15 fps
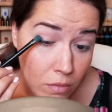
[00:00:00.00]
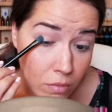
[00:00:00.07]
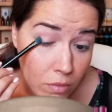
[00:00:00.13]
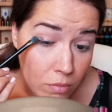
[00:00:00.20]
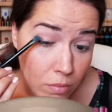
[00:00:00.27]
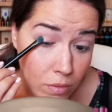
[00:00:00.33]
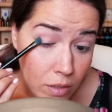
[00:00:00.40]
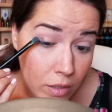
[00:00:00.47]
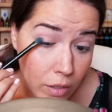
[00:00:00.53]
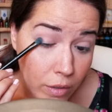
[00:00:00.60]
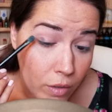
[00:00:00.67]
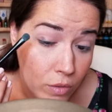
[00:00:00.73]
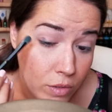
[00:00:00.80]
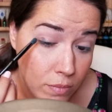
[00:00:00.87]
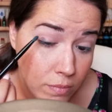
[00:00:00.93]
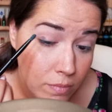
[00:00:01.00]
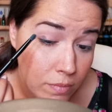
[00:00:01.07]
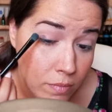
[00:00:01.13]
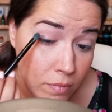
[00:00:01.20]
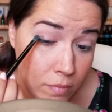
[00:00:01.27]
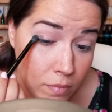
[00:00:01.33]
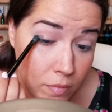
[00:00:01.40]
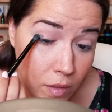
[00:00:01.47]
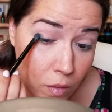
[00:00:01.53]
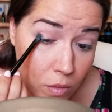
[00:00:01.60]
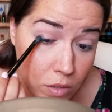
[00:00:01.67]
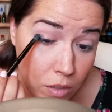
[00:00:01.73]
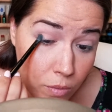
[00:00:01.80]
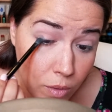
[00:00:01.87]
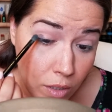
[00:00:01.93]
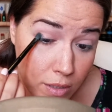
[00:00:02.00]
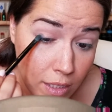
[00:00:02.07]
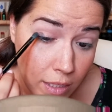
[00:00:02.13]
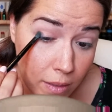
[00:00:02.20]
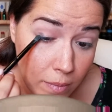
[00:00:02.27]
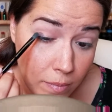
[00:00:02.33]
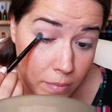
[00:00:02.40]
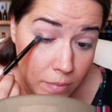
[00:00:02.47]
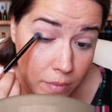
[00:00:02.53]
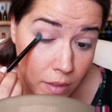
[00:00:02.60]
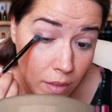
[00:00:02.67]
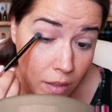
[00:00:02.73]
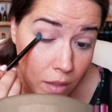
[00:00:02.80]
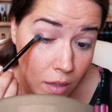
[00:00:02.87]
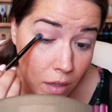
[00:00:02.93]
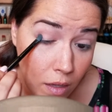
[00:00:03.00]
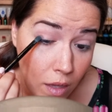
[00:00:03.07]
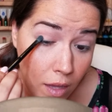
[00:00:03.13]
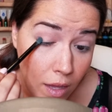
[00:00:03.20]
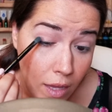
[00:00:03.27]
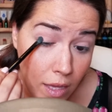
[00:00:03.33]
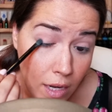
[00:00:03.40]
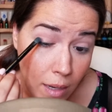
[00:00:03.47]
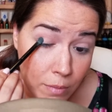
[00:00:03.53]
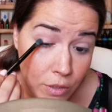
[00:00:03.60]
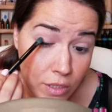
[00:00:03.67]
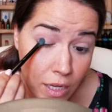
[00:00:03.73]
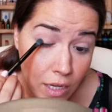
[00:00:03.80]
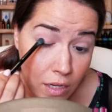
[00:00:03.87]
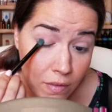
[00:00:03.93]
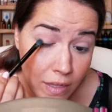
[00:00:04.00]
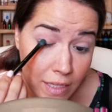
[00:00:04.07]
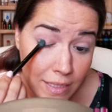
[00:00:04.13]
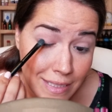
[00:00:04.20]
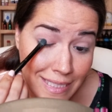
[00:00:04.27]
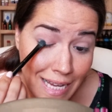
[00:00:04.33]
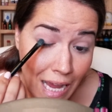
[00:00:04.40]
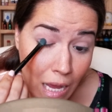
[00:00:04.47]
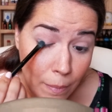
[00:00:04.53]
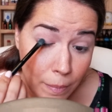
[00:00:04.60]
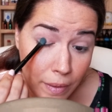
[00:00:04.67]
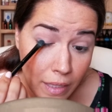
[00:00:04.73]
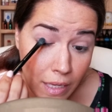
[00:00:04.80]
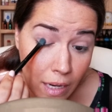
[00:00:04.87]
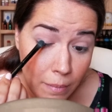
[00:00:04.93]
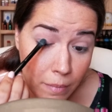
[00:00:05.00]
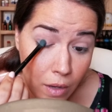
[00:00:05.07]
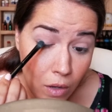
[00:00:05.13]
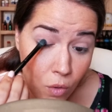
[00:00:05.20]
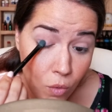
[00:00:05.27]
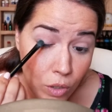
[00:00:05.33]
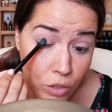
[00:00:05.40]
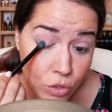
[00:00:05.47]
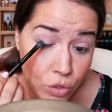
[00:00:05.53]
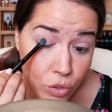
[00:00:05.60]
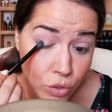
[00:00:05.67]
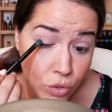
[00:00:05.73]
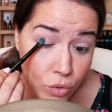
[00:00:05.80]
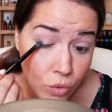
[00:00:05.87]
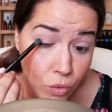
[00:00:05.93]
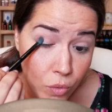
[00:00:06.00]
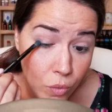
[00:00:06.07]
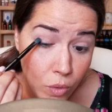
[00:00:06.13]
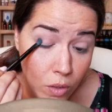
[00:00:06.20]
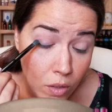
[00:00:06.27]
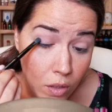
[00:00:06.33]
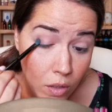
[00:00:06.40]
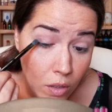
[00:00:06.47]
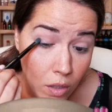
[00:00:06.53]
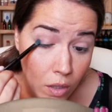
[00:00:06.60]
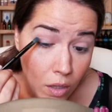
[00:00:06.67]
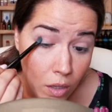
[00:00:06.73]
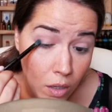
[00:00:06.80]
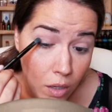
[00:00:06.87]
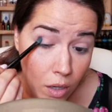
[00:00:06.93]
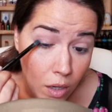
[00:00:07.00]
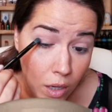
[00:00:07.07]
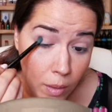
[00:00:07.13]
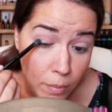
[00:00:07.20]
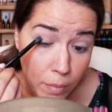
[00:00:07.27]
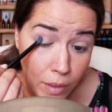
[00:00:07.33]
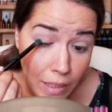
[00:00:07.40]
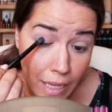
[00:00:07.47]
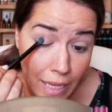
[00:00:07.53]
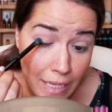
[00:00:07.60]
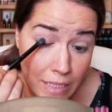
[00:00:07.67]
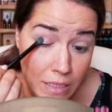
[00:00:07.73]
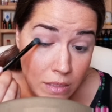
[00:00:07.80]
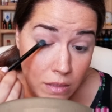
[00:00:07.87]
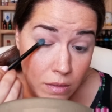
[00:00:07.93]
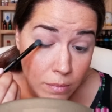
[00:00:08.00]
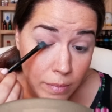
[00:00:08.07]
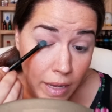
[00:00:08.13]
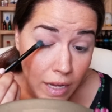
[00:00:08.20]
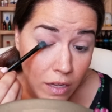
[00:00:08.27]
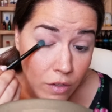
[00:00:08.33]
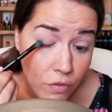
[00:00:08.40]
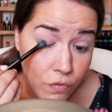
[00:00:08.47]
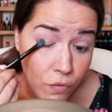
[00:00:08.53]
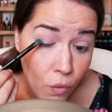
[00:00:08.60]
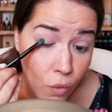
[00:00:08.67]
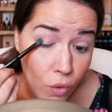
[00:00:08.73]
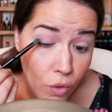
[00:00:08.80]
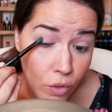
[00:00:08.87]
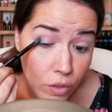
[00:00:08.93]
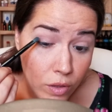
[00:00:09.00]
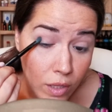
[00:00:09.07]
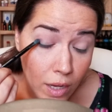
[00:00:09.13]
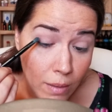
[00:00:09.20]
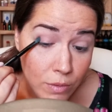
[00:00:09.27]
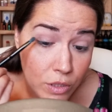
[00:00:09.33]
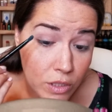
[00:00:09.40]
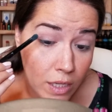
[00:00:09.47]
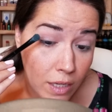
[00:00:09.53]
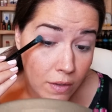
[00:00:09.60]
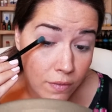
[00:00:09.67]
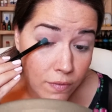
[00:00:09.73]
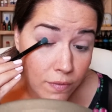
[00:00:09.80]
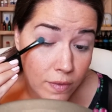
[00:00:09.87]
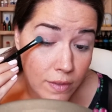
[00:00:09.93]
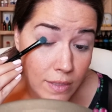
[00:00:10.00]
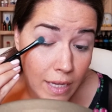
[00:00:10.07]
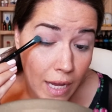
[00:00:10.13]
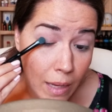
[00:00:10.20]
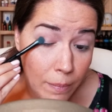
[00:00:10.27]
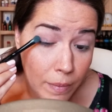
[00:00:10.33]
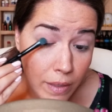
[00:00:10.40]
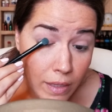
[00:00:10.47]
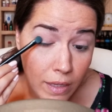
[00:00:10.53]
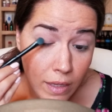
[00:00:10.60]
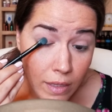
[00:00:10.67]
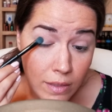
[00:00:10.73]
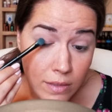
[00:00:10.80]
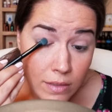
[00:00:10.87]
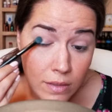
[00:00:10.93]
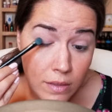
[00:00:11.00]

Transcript: Oh, there it goes. I was on the wrong side. And I'm just kind of like tapping it. I'm not going to blend back and forth. I'm just kind of tapping it.